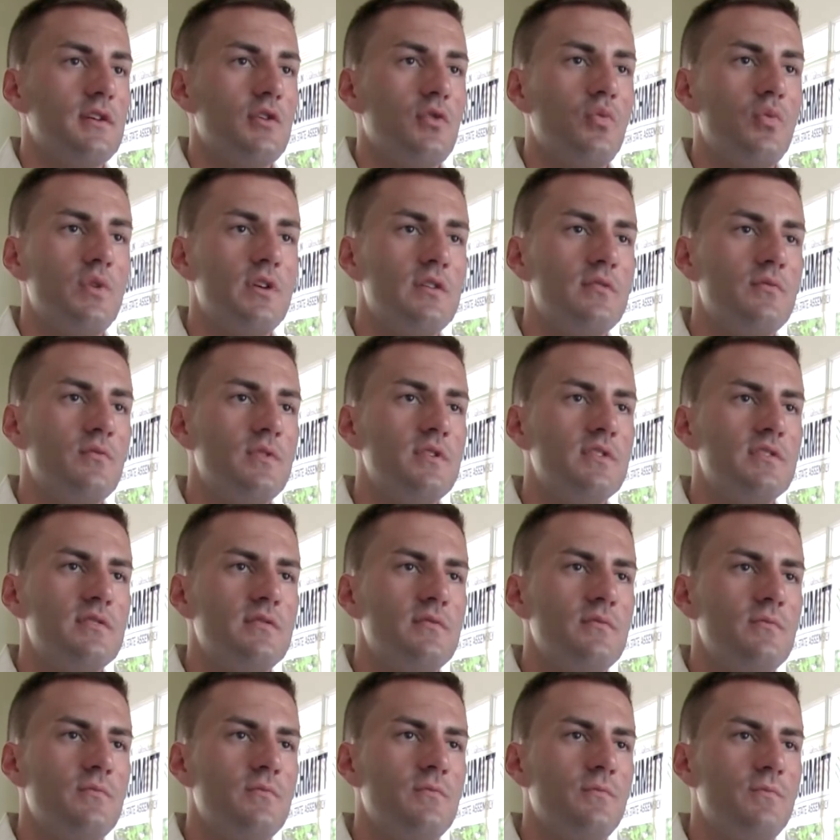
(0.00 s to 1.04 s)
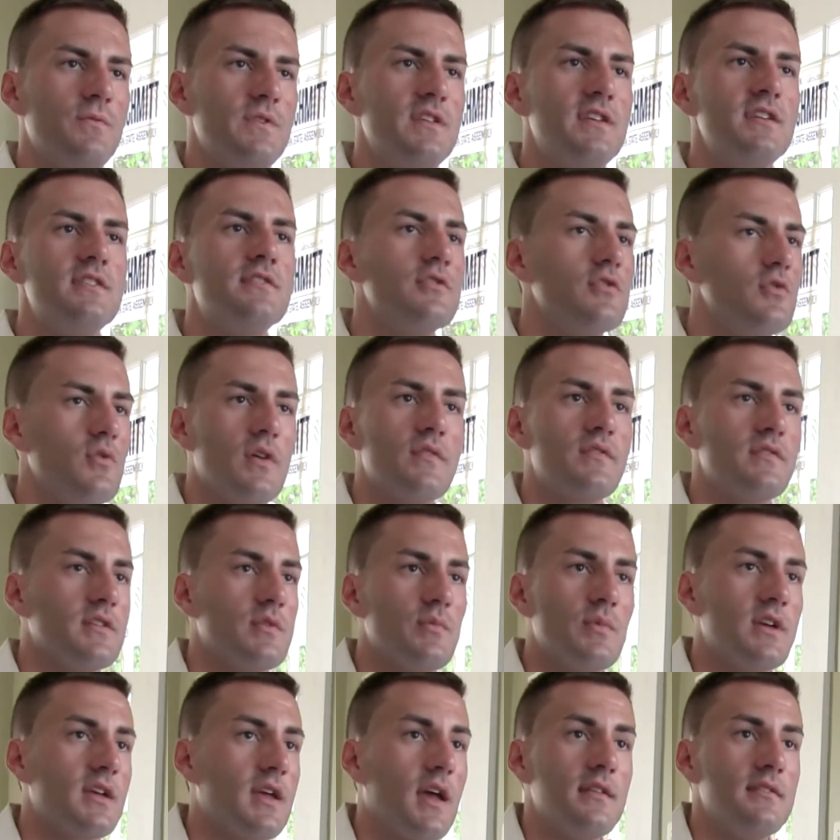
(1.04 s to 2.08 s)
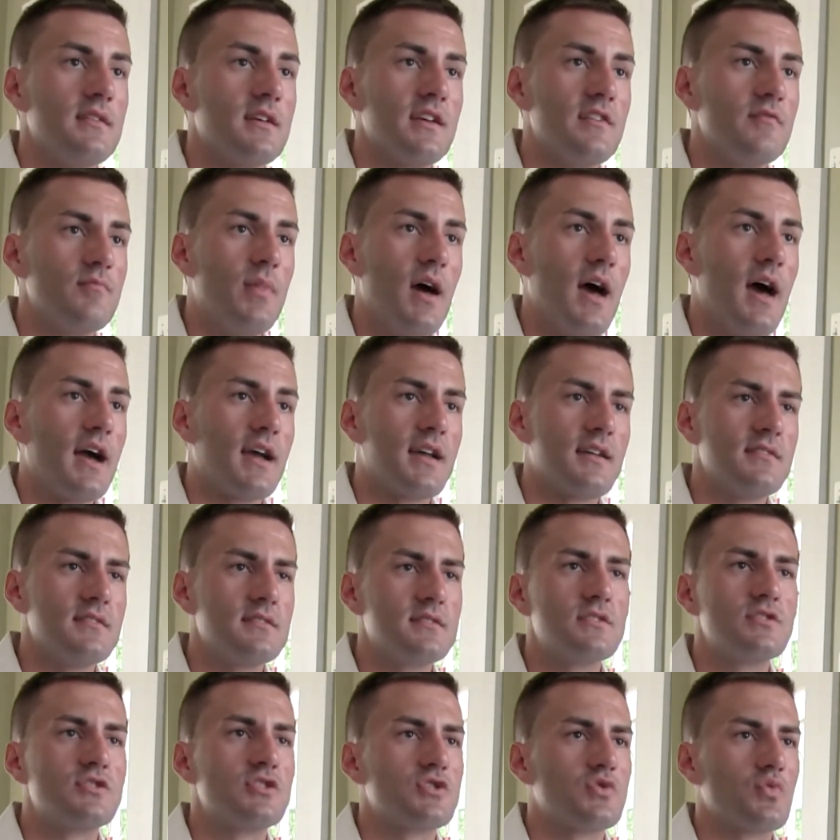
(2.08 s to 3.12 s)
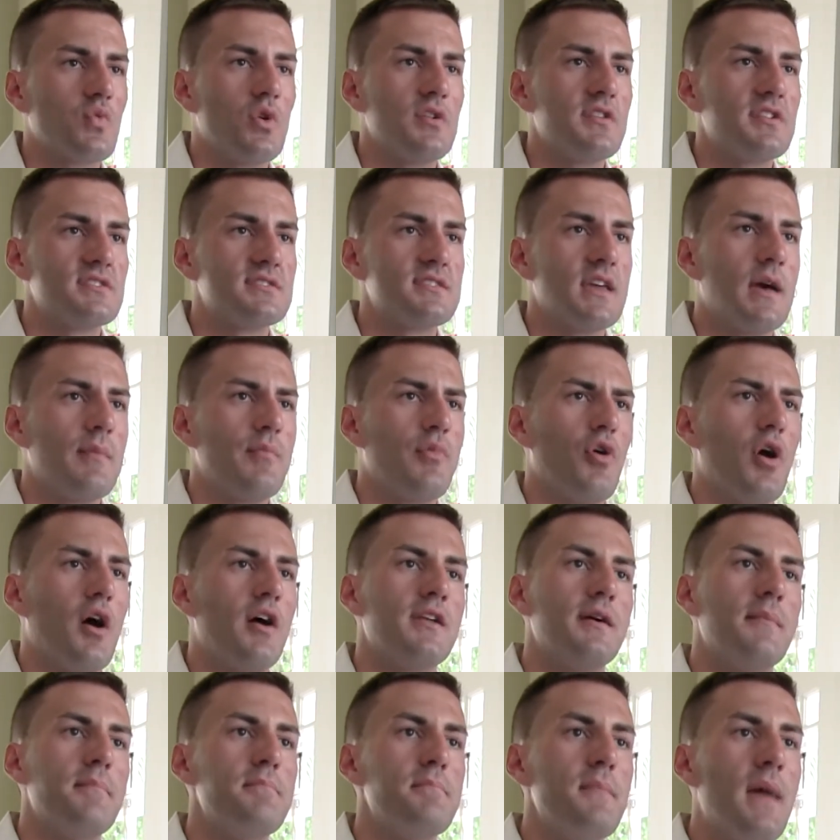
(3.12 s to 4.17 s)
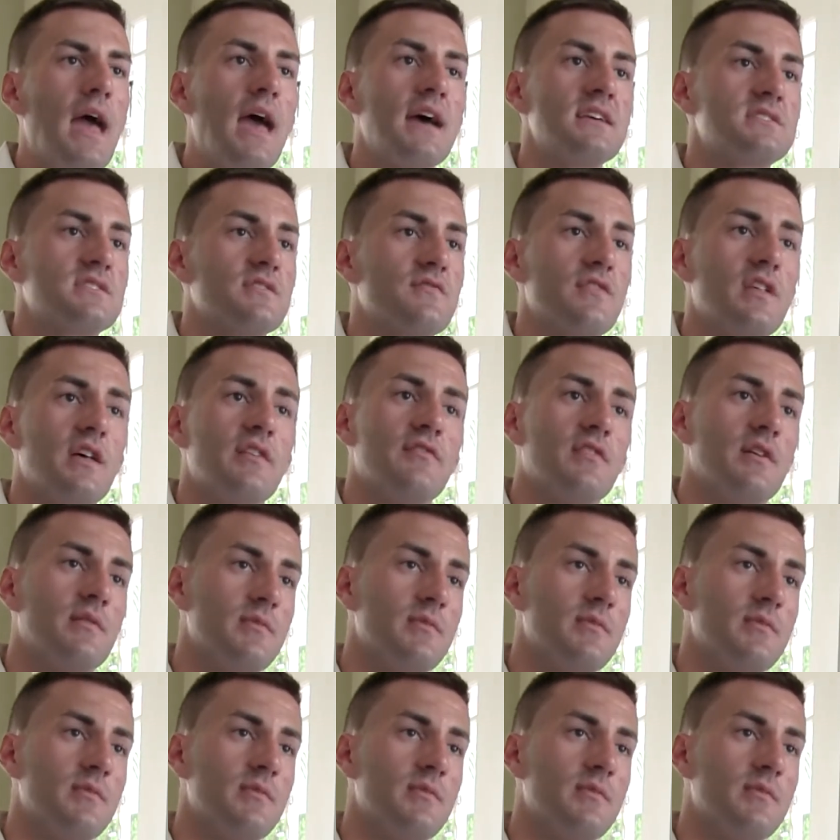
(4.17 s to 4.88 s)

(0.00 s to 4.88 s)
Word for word: we we we need to do everything we can to get back. And this is just one example on a massive level.